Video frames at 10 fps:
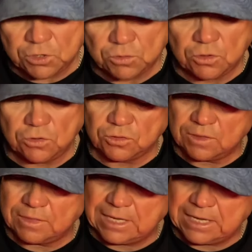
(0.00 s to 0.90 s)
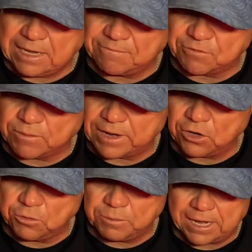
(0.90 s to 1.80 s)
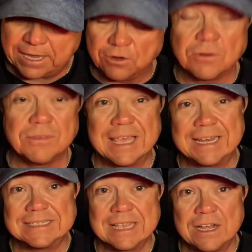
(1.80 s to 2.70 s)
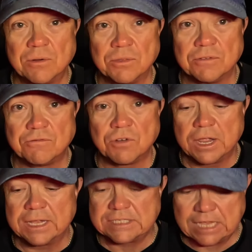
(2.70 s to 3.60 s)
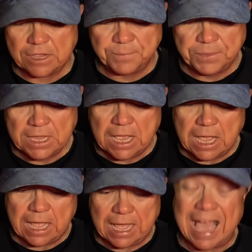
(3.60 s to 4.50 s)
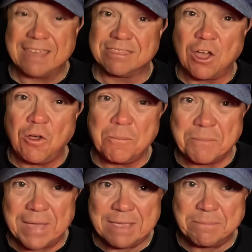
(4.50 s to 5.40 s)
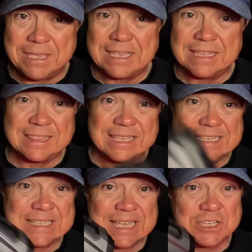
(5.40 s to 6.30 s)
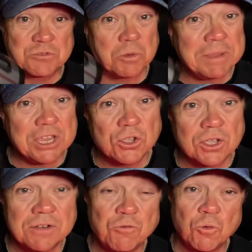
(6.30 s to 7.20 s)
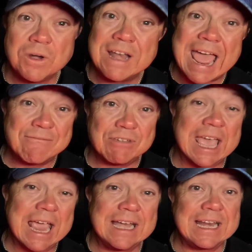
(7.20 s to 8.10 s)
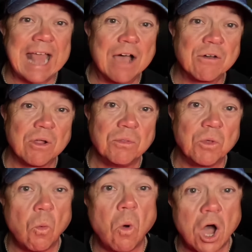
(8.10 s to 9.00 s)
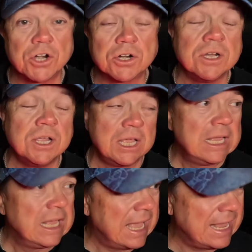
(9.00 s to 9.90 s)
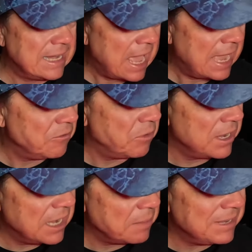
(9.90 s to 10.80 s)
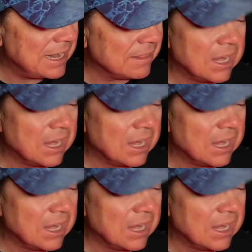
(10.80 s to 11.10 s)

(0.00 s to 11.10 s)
using the infrared illuminator that is there on the front. So I thought maybe these things would be good for navigating out on the water at night, running up and down the